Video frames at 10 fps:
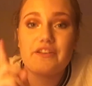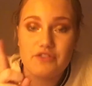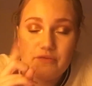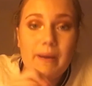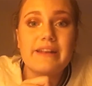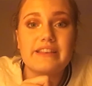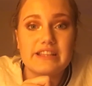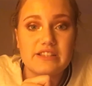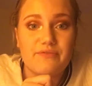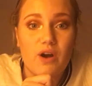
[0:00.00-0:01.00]
And if you've made
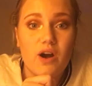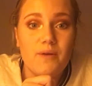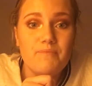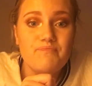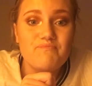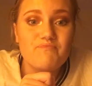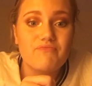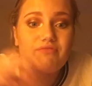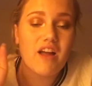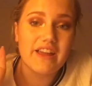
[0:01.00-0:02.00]
it this far,
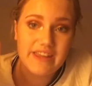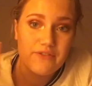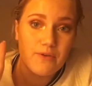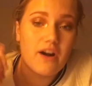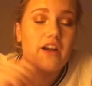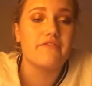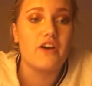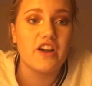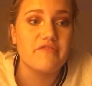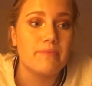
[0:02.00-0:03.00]
I give you a high
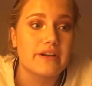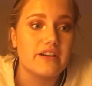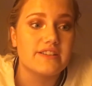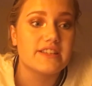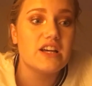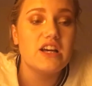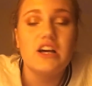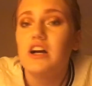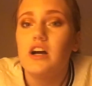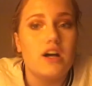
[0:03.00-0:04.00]
five because
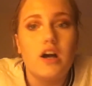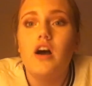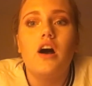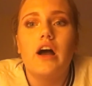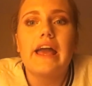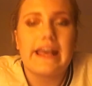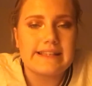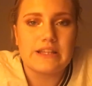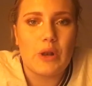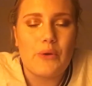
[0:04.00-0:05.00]

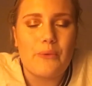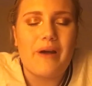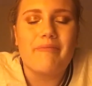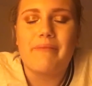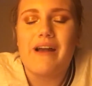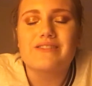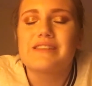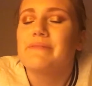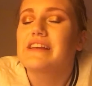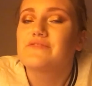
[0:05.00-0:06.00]
it's a long one. But yeah, I'll
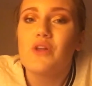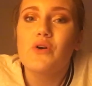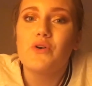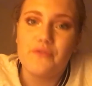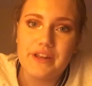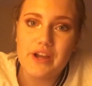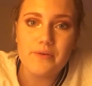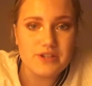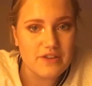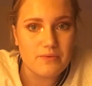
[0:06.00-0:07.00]
see you in the next vlog or
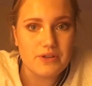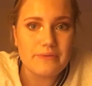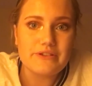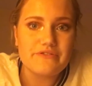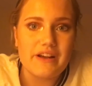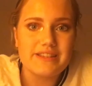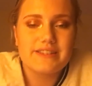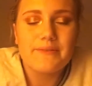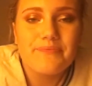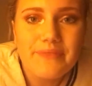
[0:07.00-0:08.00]
video, whichever one you watch
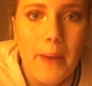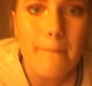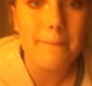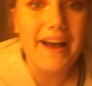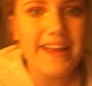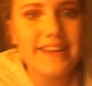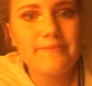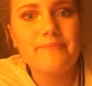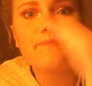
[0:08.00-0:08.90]
first. Bye.